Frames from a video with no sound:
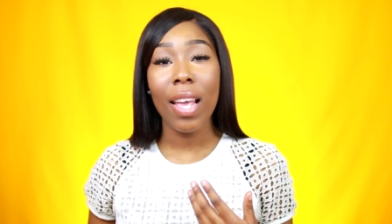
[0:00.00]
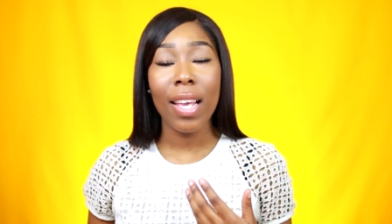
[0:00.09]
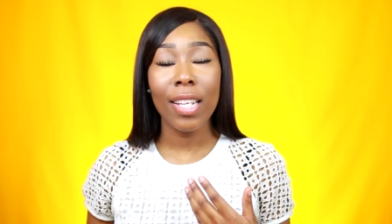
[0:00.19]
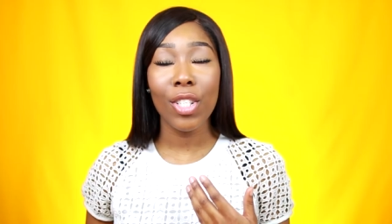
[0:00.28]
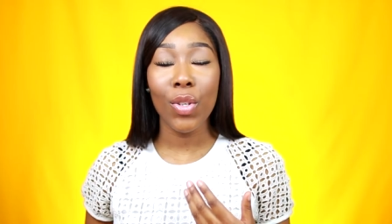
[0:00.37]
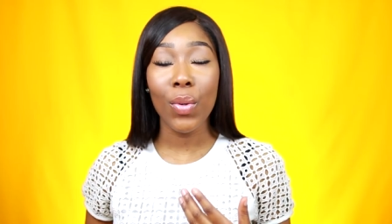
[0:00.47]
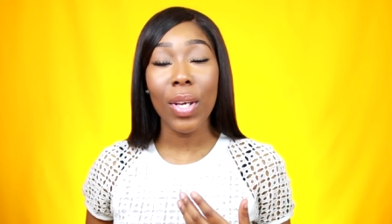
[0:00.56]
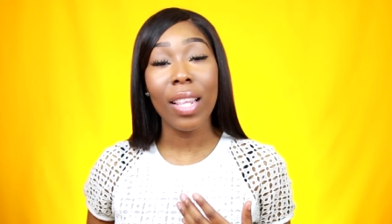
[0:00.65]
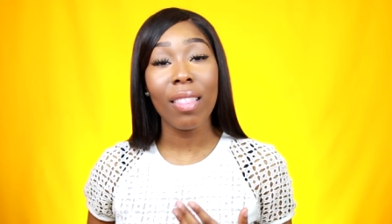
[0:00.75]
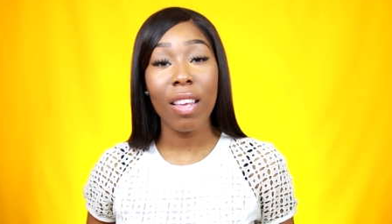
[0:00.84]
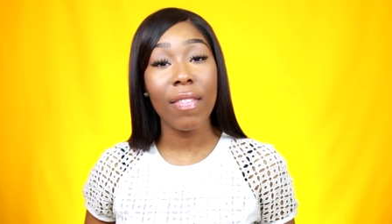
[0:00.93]
And you
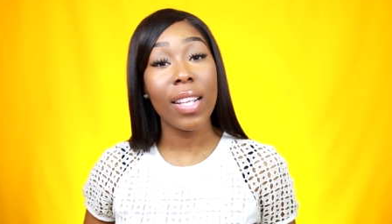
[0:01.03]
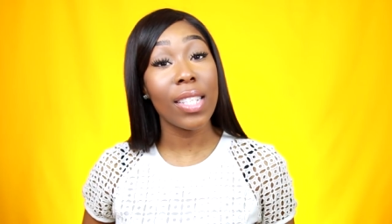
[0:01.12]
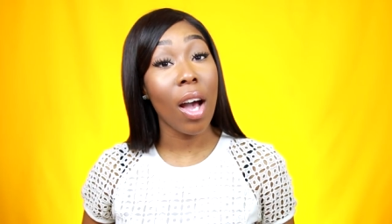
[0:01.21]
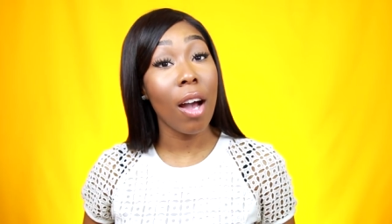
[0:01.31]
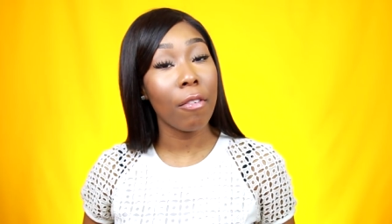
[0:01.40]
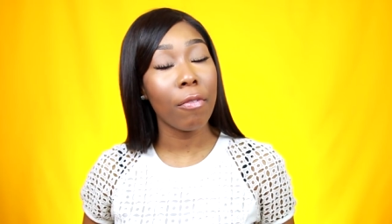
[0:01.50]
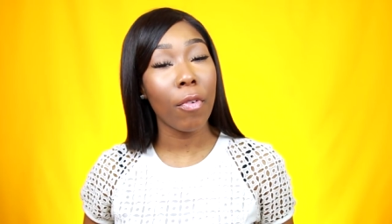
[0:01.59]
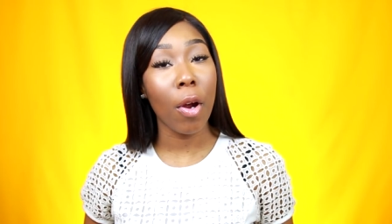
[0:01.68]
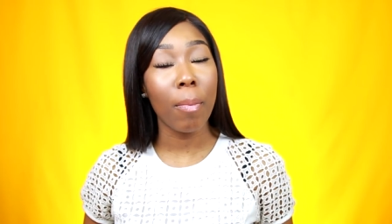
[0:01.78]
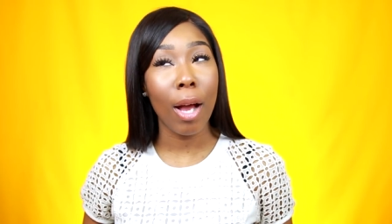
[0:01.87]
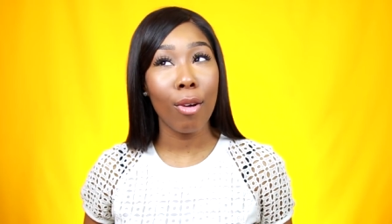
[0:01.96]
can leave this on
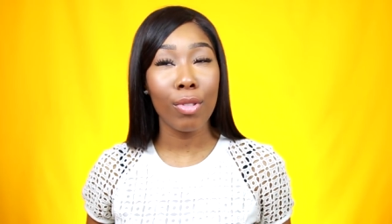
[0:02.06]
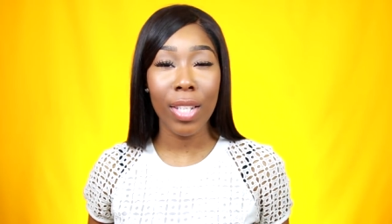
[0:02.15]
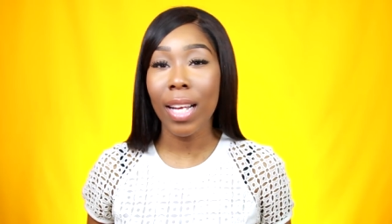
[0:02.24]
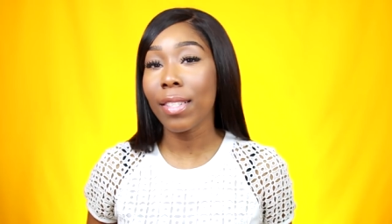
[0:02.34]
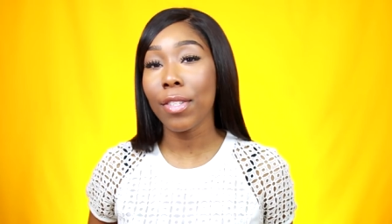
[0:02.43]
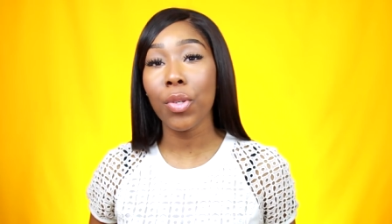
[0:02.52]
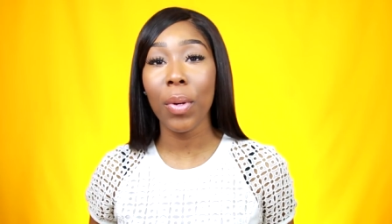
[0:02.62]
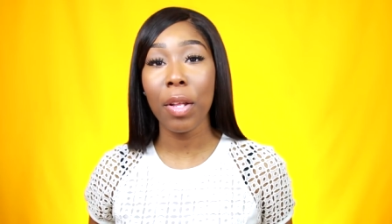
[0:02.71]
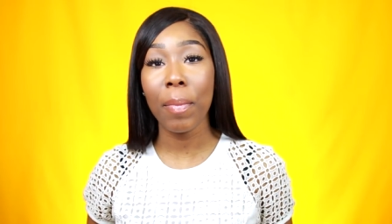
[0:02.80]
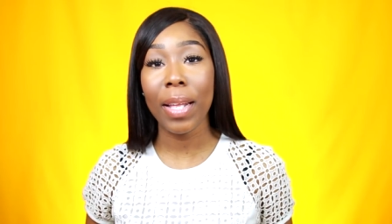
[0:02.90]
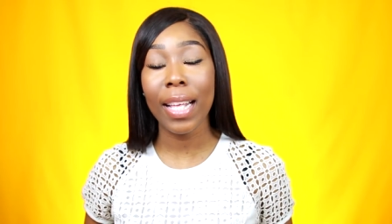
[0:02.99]
for about 10 to
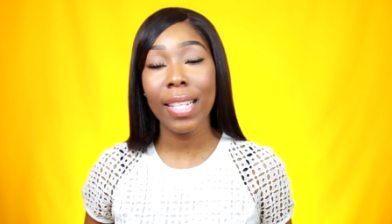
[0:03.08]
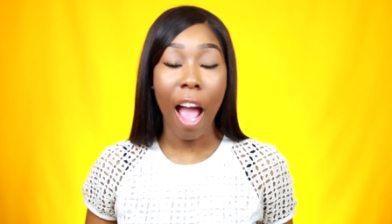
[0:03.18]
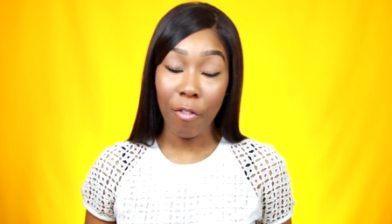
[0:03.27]
20 minutes.